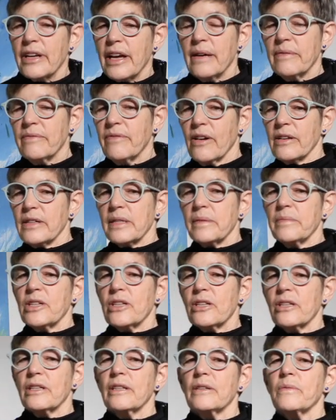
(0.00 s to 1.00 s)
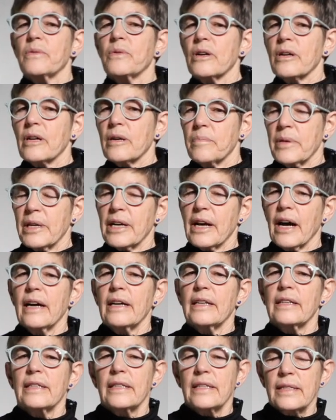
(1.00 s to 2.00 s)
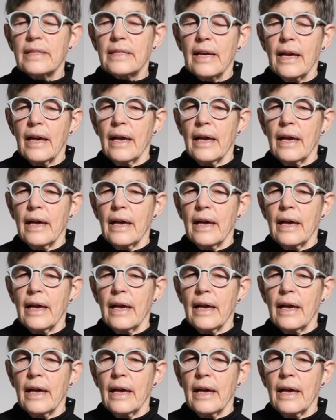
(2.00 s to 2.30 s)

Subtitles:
amfAR's mission and work because